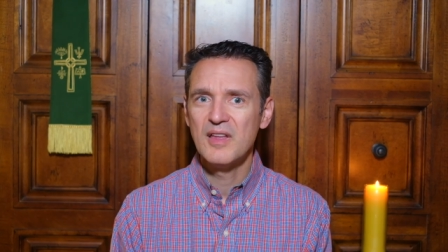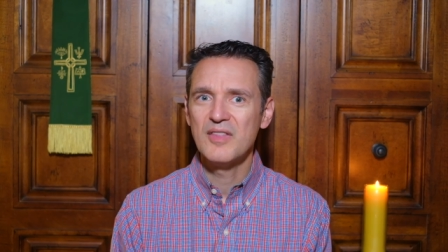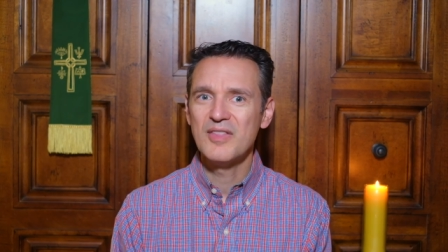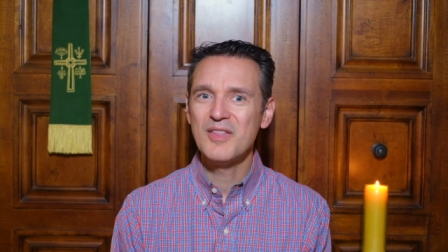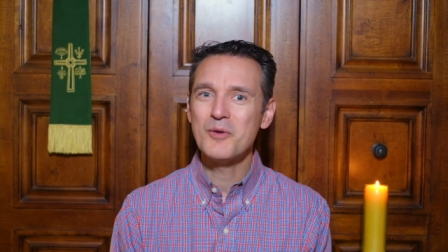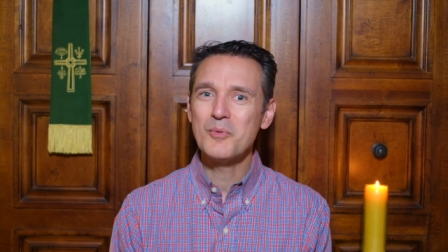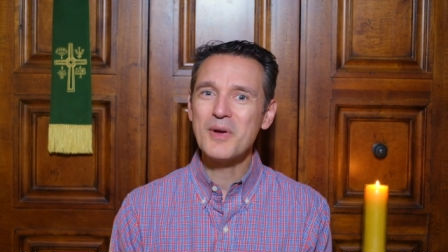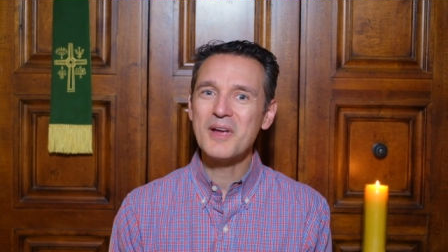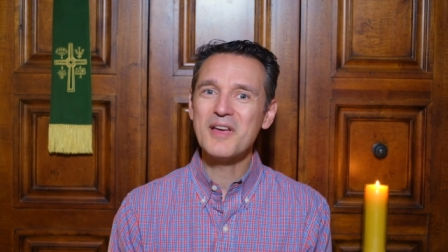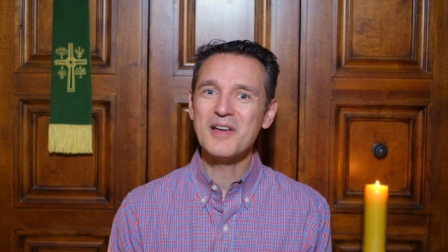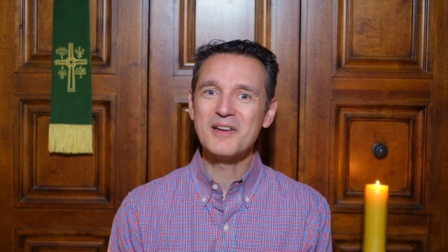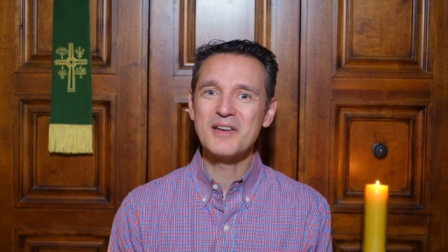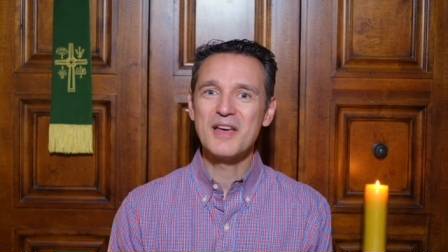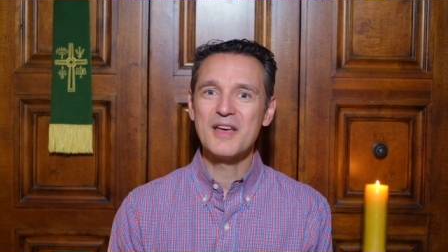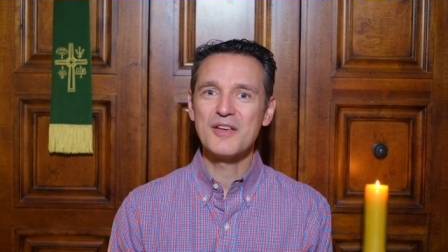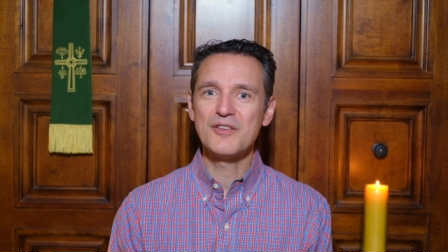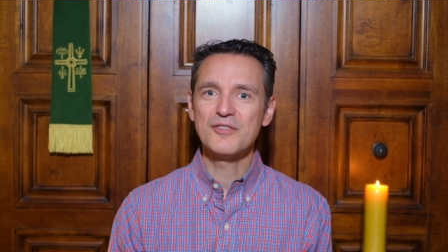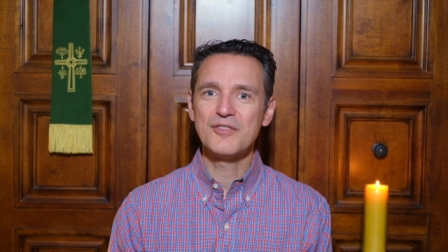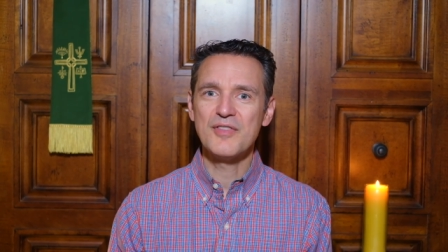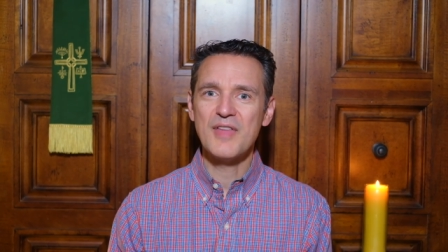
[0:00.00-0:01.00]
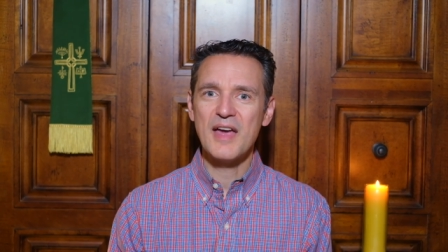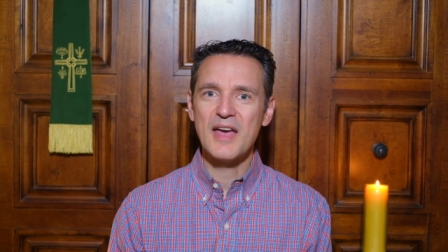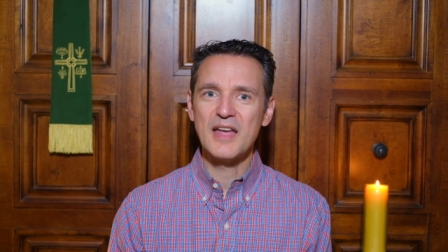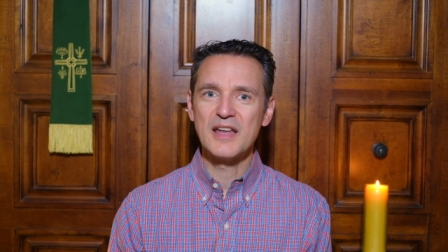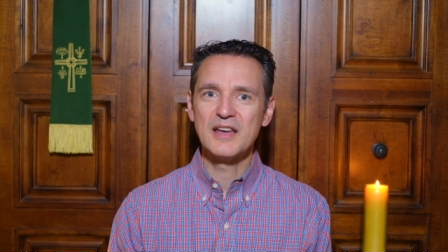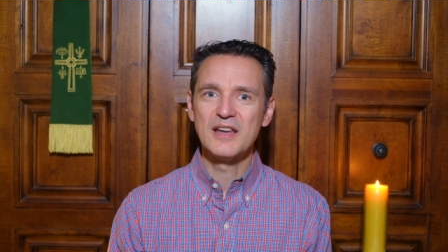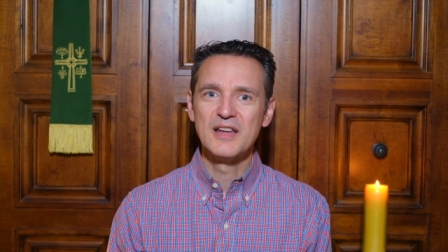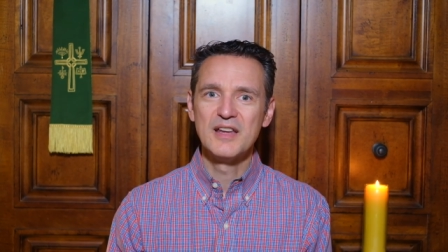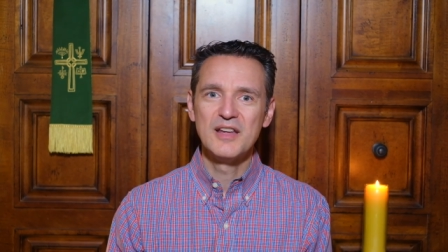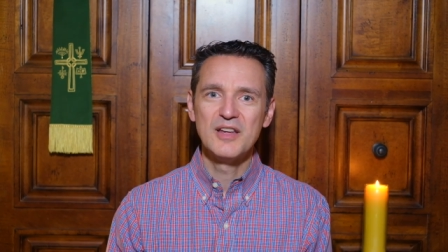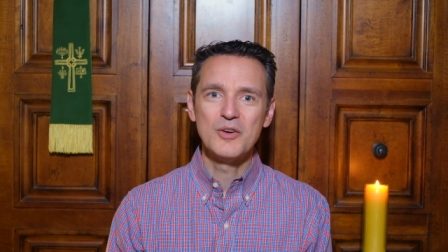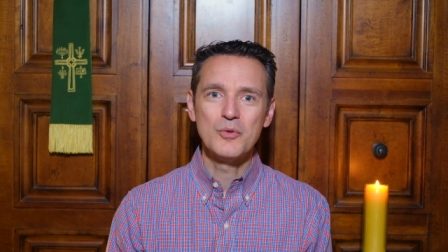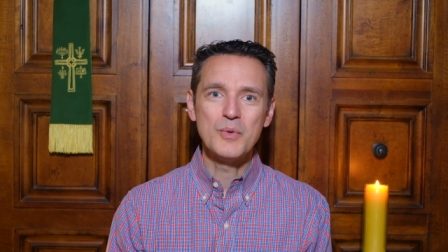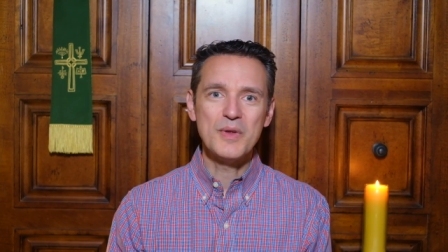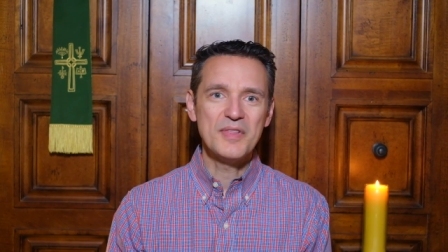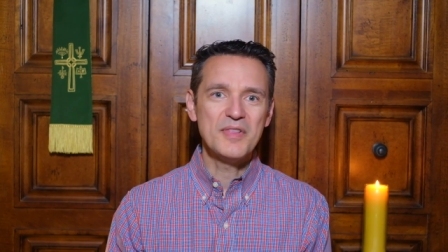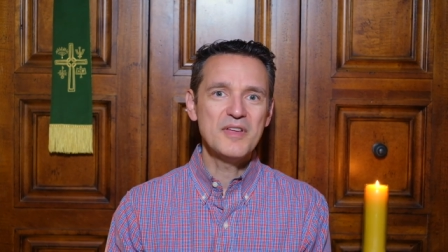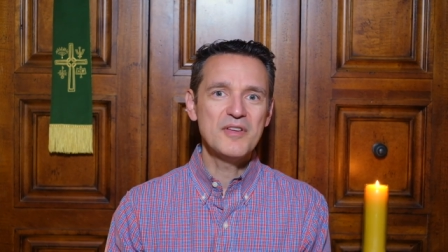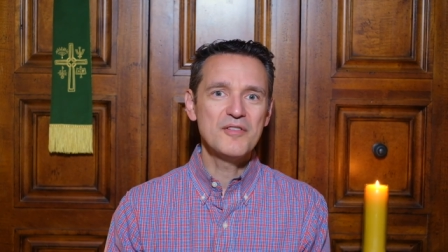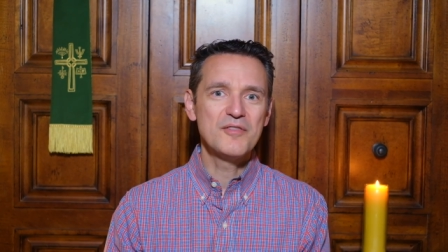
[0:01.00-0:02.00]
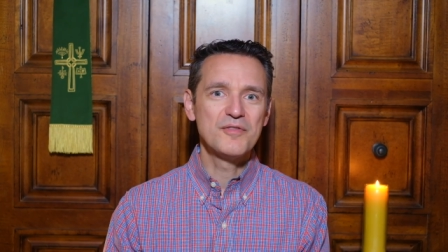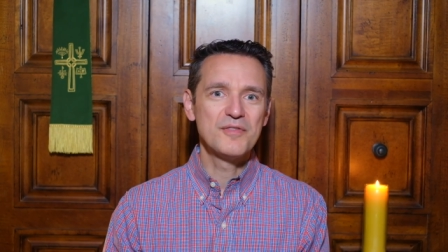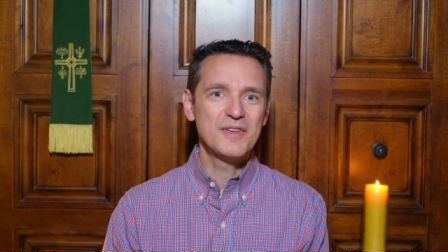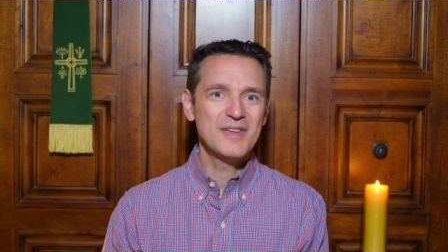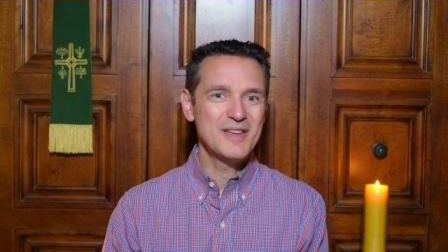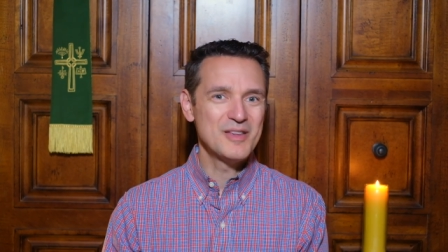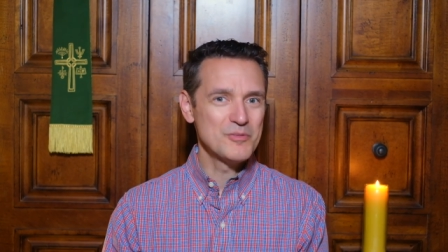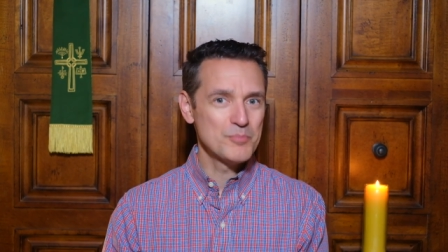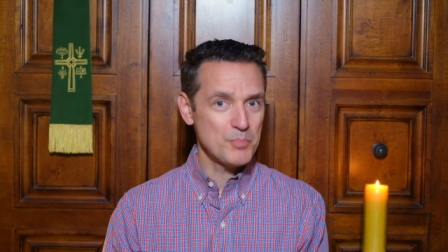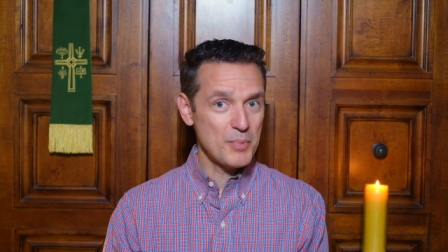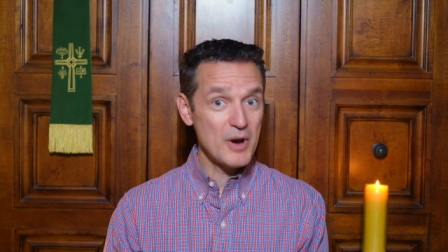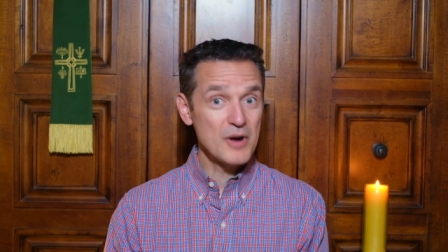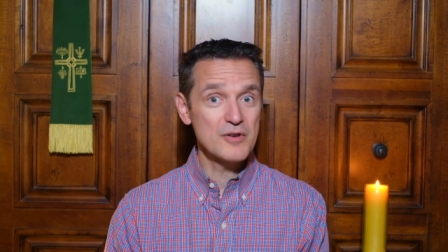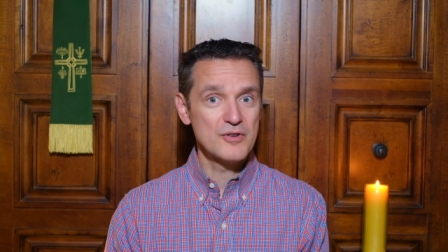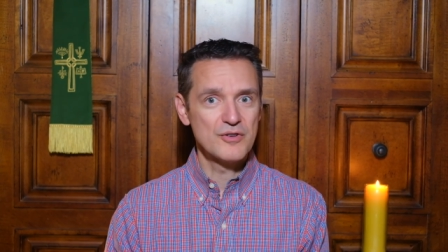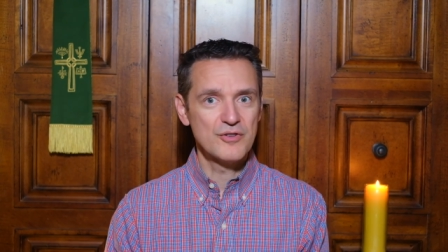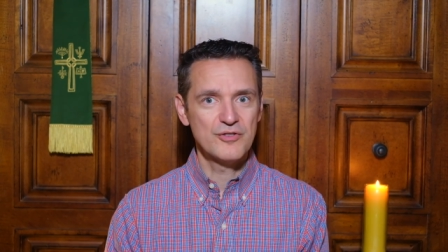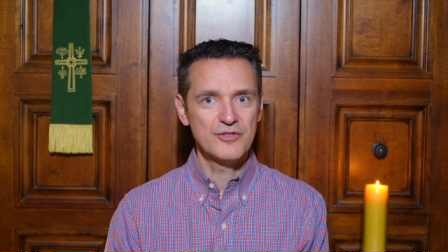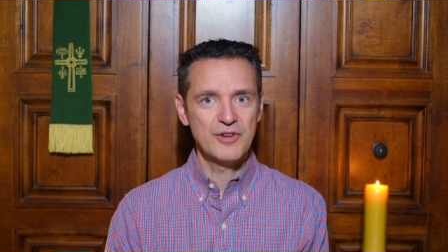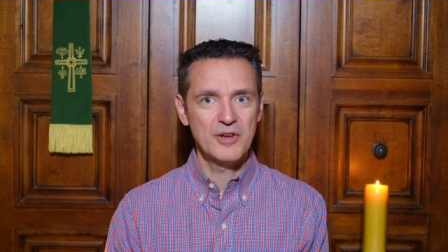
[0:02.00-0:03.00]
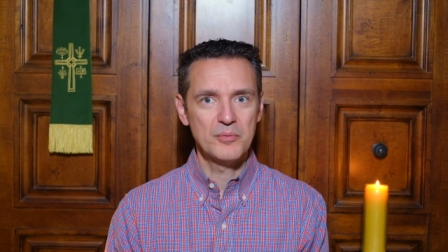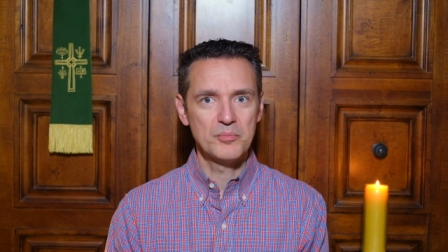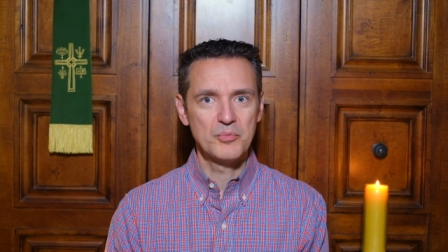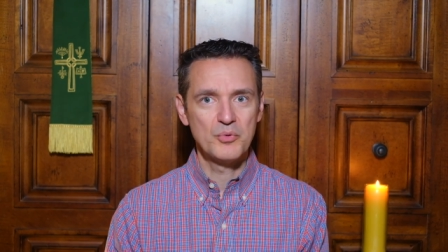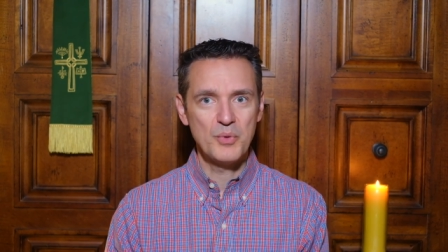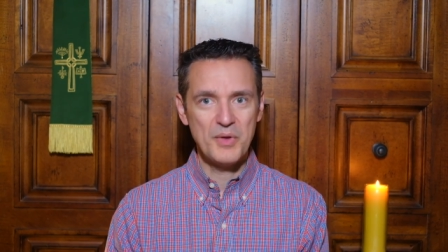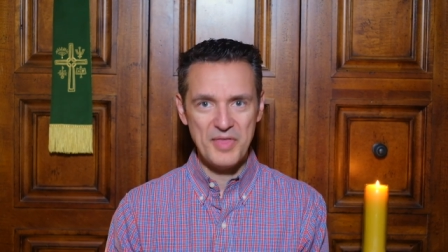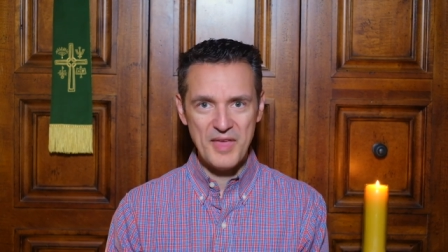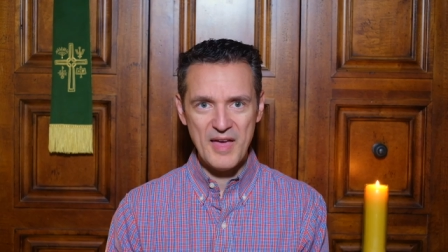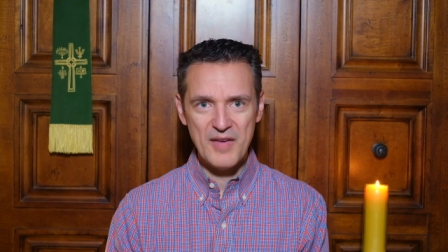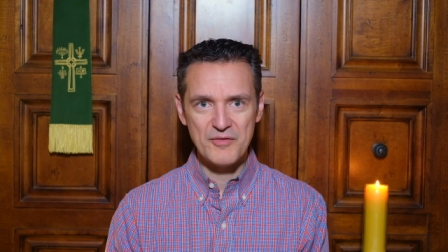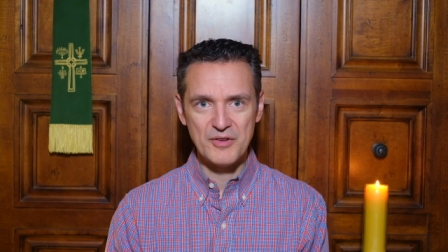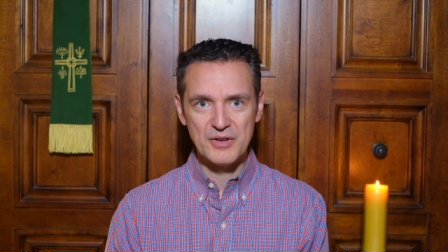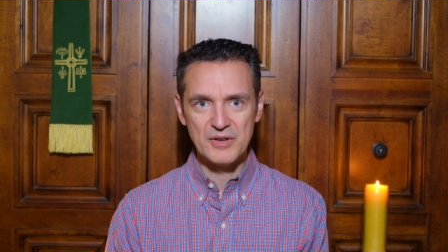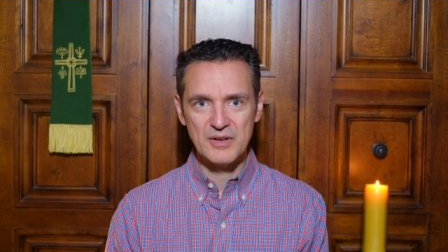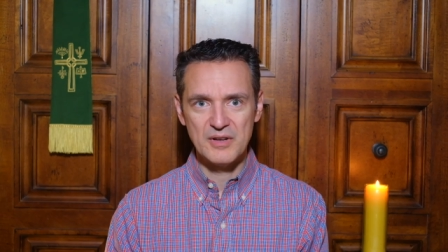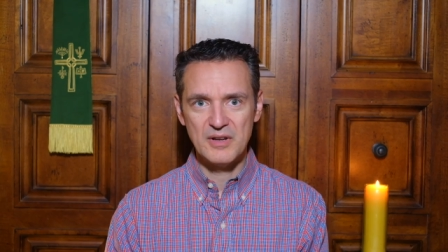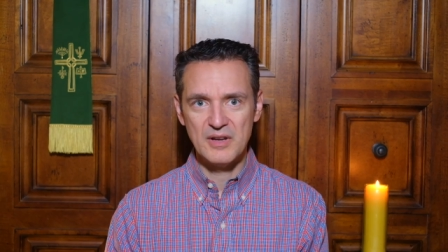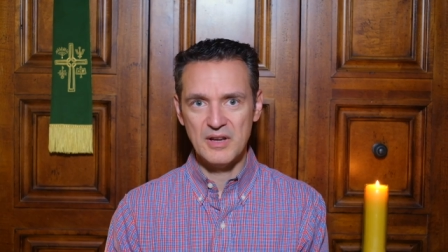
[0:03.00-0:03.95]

they recognized that we live in partnership with heaven